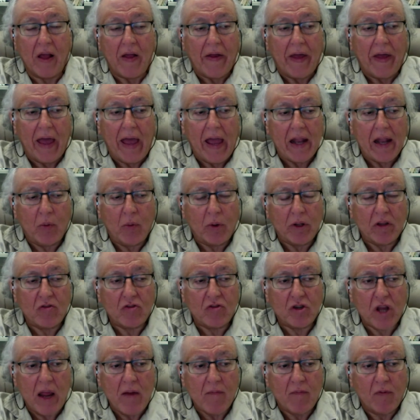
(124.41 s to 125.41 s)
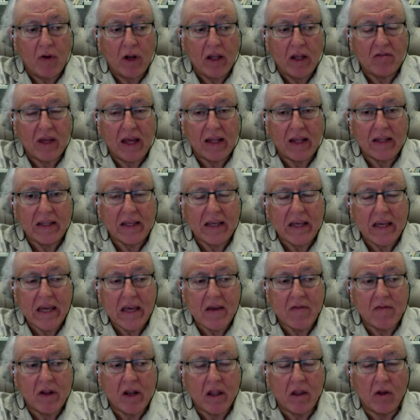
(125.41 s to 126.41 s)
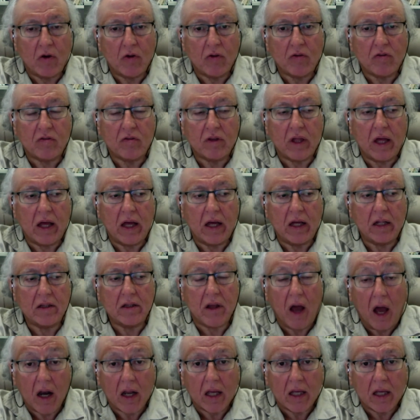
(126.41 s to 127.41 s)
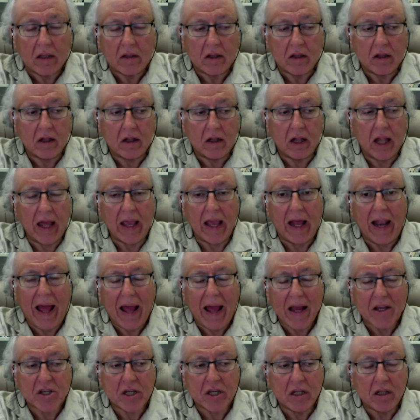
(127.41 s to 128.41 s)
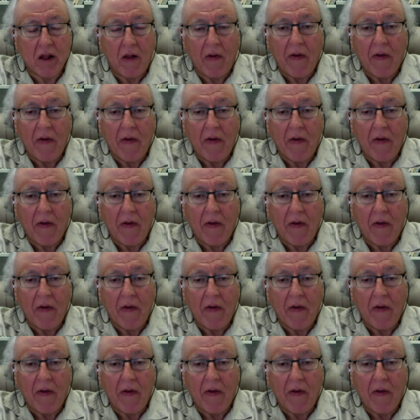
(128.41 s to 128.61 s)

And what is shameful is that even those targeted, like Al-Hashd,